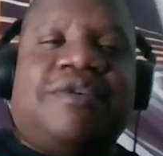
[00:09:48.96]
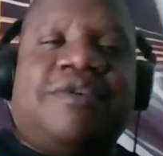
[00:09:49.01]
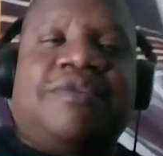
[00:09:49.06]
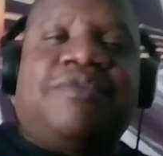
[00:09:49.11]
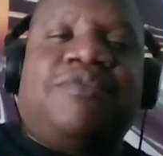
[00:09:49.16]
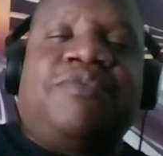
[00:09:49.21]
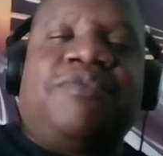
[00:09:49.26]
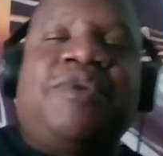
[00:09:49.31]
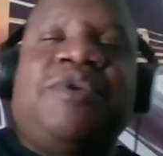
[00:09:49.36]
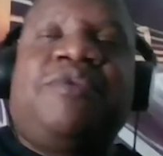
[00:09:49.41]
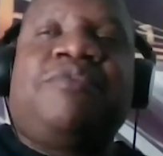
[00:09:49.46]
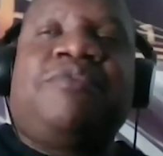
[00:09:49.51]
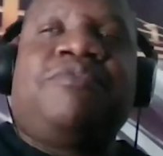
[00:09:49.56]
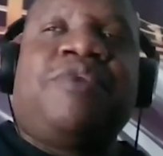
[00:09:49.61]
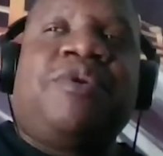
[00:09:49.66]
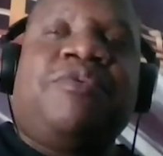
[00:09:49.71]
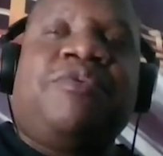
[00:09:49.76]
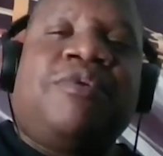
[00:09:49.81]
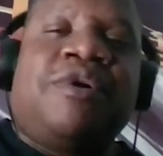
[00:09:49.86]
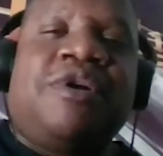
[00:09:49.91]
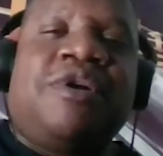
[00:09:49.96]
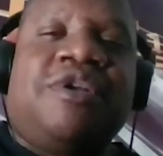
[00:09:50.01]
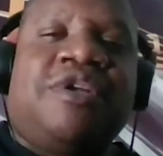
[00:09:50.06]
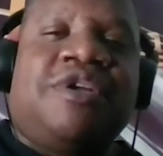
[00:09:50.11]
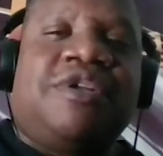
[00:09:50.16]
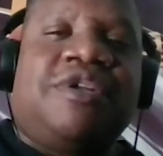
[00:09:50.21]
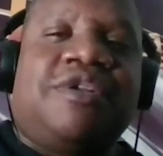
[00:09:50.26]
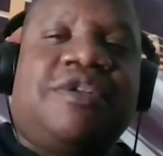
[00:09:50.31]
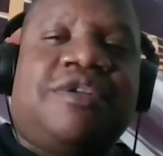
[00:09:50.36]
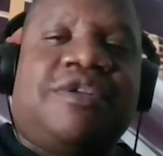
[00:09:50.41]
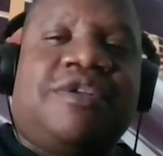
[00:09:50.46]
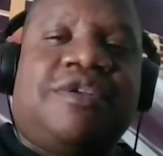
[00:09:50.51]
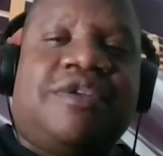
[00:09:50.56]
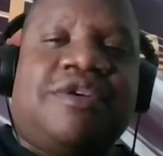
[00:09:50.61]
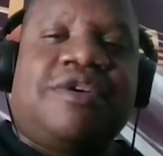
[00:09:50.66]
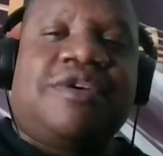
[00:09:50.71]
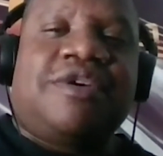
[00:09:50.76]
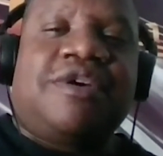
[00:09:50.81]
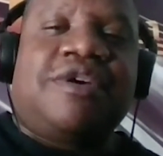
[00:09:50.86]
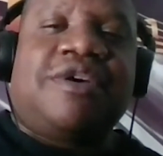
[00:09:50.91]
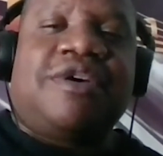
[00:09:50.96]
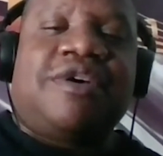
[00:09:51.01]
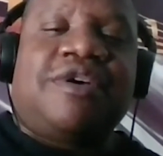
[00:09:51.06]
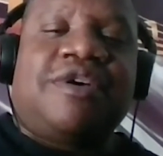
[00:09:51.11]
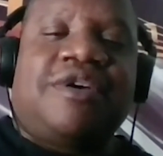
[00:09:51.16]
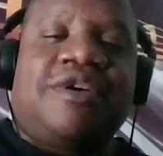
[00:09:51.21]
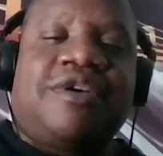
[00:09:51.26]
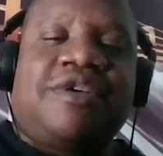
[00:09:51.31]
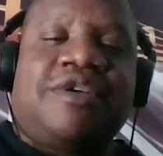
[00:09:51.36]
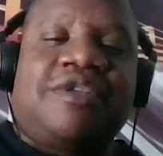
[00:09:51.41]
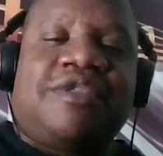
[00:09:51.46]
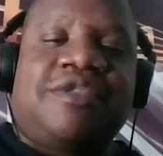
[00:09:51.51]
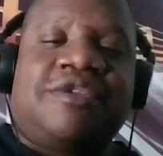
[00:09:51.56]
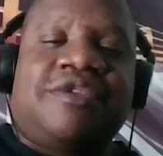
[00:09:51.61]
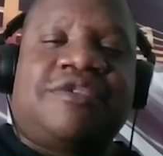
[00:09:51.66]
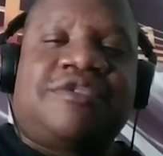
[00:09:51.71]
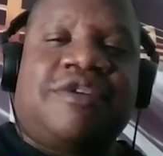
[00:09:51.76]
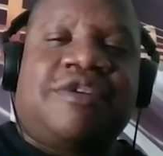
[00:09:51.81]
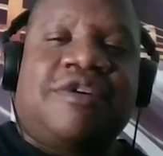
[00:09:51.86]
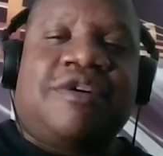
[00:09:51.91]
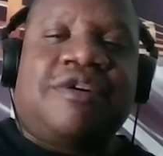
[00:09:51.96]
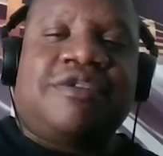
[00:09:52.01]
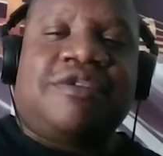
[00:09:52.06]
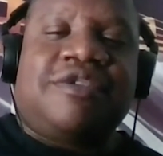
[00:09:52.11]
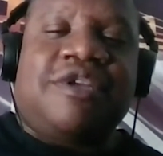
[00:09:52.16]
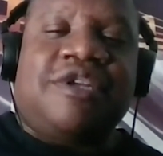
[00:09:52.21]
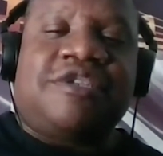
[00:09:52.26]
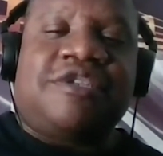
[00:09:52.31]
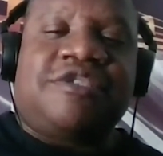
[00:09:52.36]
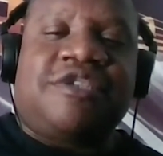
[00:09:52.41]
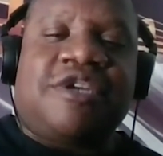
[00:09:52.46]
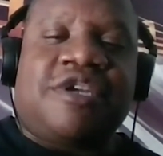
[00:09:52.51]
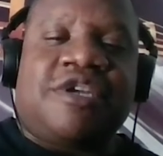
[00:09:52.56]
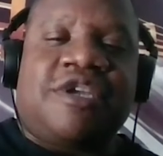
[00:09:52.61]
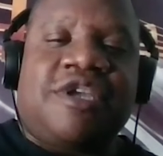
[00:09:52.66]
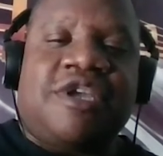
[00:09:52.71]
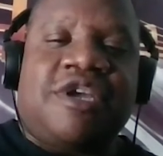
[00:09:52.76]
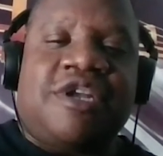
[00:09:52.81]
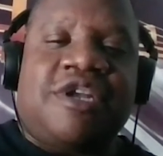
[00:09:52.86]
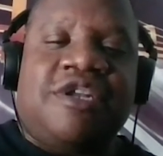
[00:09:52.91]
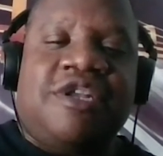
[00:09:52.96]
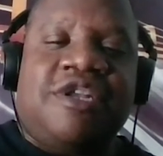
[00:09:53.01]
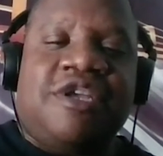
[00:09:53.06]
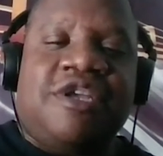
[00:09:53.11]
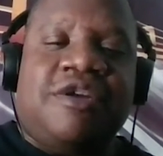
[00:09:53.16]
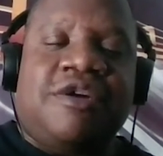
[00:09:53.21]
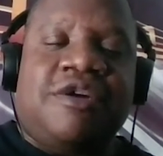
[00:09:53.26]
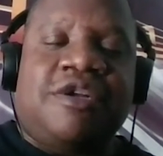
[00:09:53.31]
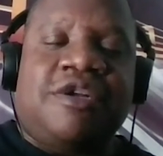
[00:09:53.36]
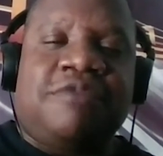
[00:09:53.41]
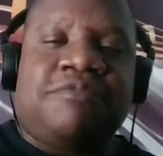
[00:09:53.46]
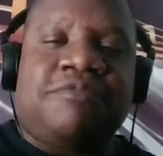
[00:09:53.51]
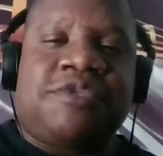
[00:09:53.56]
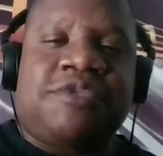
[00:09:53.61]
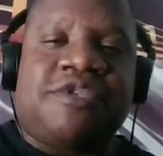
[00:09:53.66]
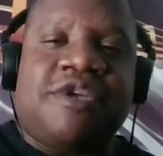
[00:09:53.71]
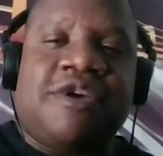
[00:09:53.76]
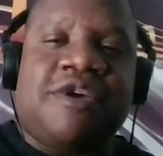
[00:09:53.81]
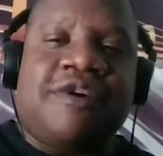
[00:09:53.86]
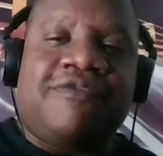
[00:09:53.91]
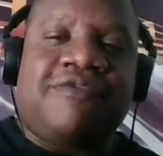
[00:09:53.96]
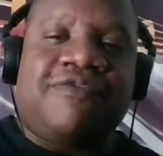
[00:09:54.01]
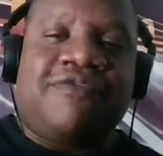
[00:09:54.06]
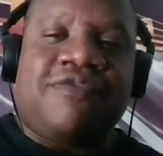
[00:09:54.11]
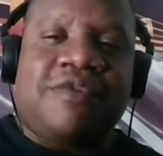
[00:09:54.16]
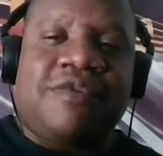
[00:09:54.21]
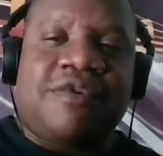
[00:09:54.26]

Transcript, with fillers: We wanted the song that Chucky had did on himself,